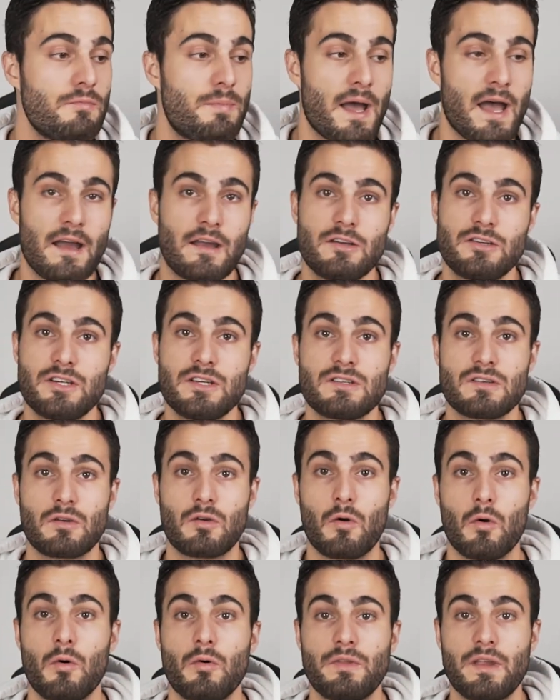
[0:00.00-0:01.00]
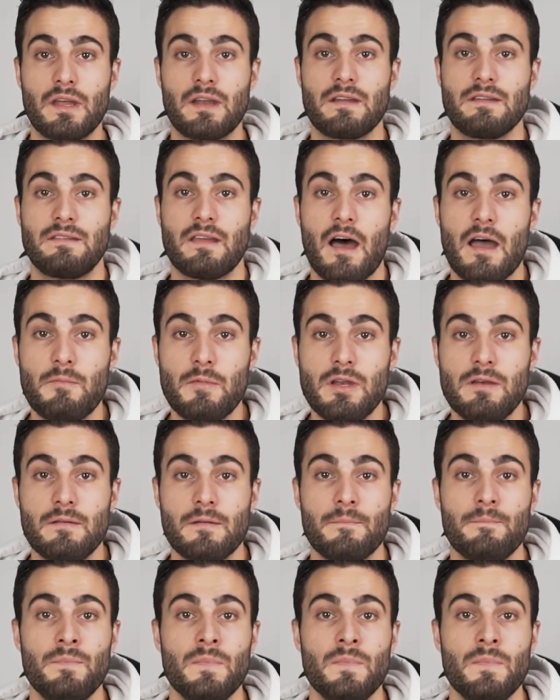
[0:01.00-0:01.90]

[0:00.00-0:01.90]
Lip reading: packages, a gold and a diamond,